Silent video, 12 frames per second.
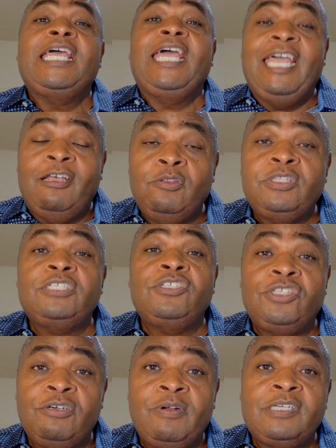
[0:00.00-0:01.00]
health
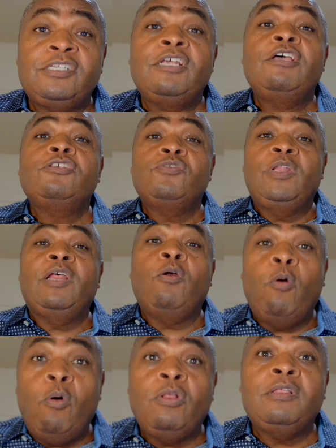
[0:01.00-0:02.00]
insurance so that
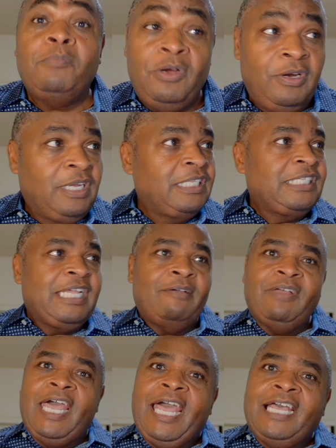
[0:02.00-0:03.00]
all Americans have
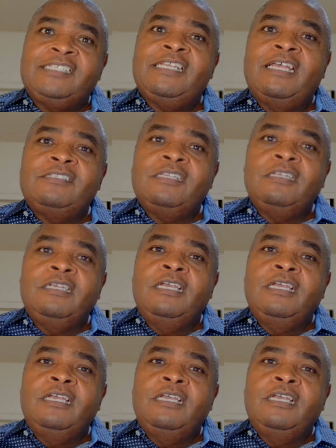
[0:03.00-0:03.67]
access